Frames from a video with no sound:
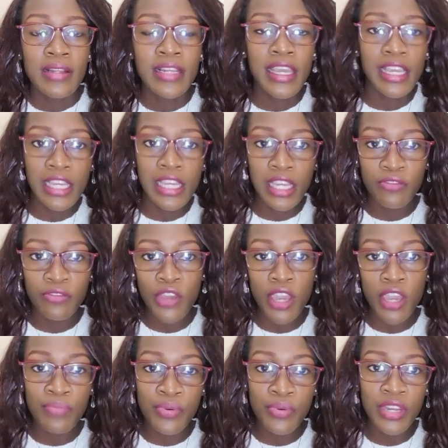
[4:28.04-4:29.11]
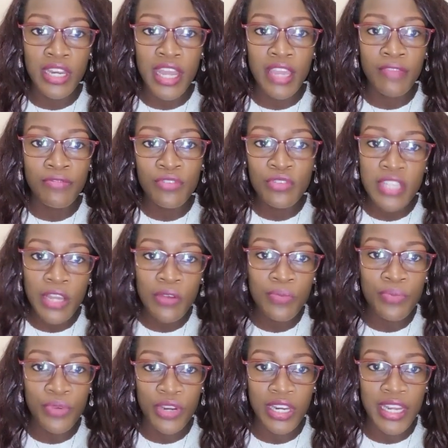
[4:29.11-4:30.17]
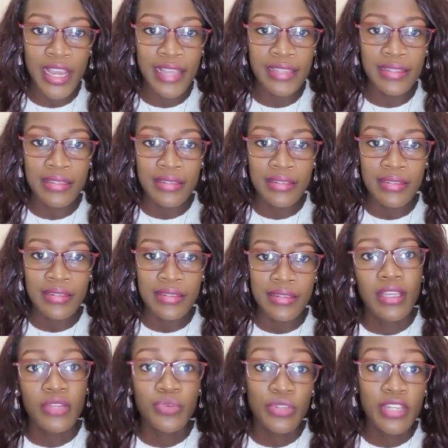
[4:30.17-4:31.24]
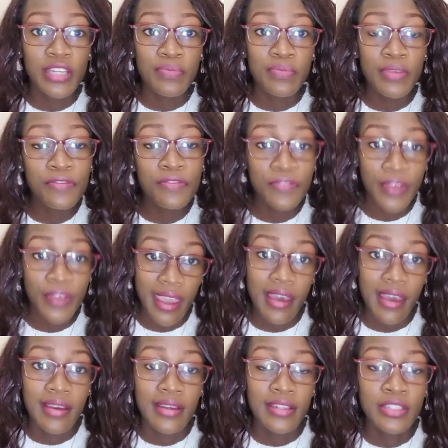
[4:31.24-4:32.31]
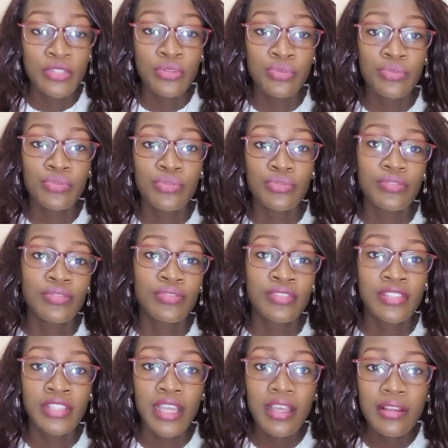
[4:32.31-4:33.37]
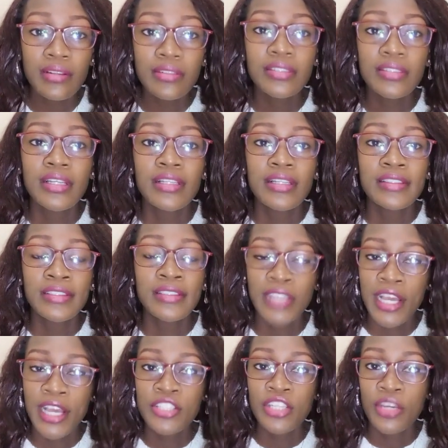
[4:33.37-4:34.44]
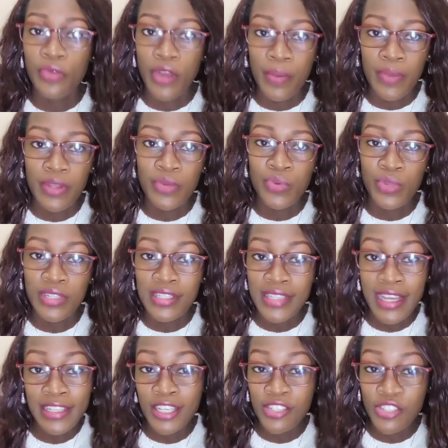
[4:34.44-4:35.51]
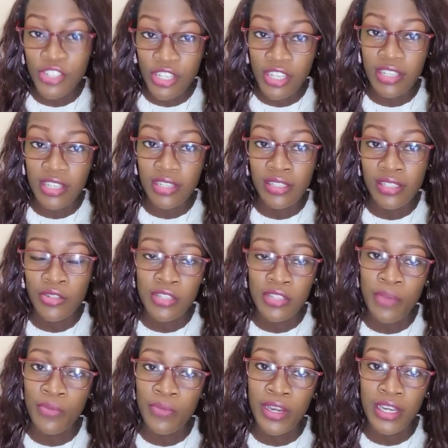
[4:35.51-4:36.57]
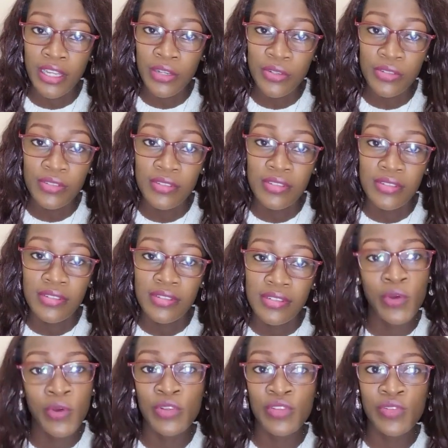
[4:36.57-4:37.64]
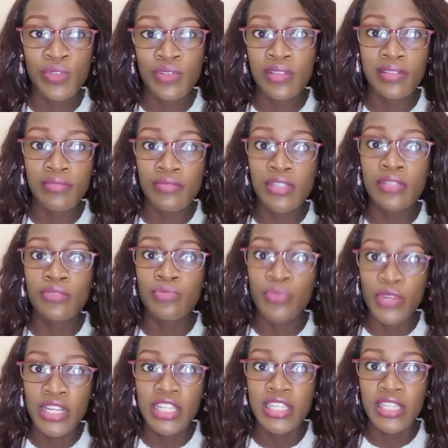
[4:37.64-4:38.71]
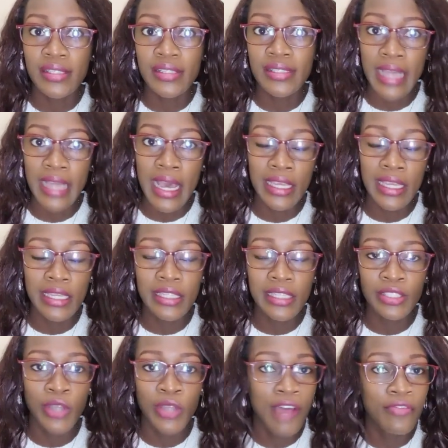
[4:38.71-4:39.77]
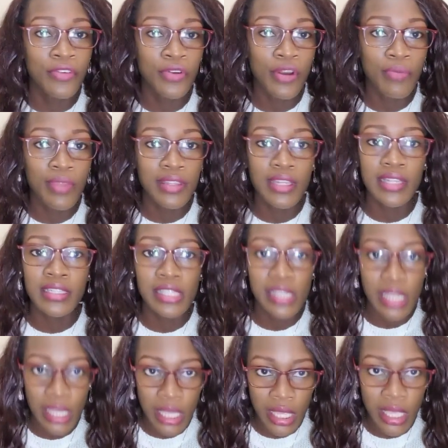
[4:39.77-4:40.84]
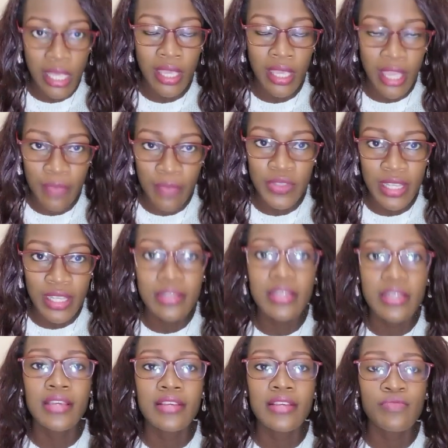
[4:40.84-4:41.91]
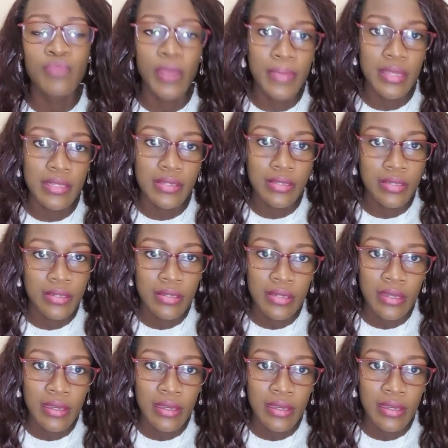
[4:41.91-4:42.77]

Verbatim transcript: like if you're a breeder, if you sell breeders, it wouldn't be fair to sell such a rabbit with such a gene to someone else because it, it really is nagging to have a rabbit that keeps eating its babies.